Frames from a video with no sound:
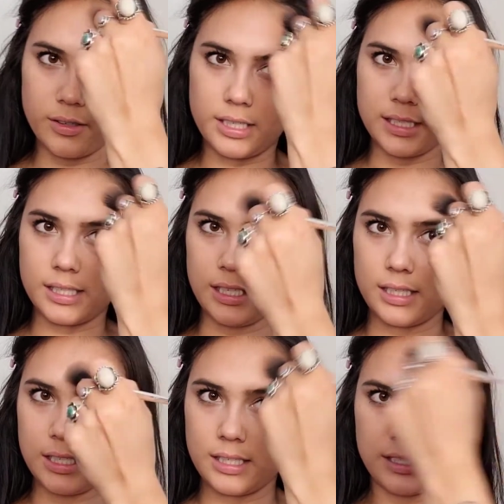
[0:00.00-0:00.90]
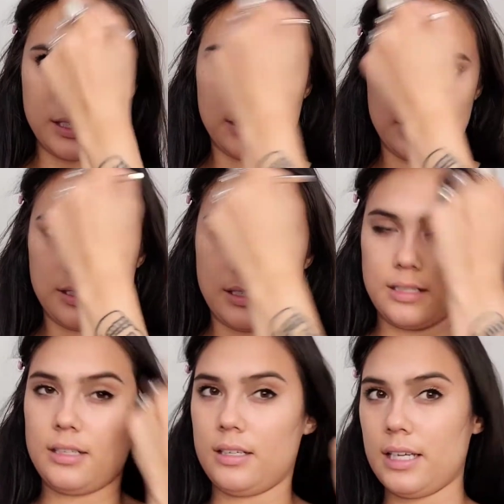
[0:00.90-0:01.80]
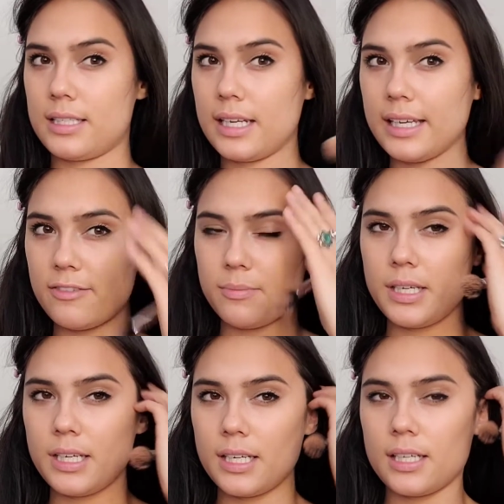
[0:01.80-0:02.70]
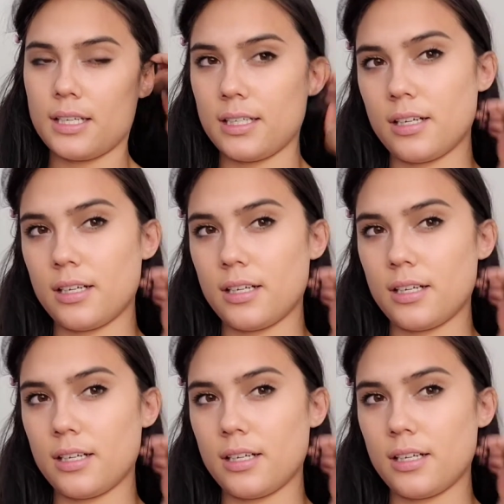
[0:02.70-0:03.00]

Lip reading: it doesn't, it's gonna give me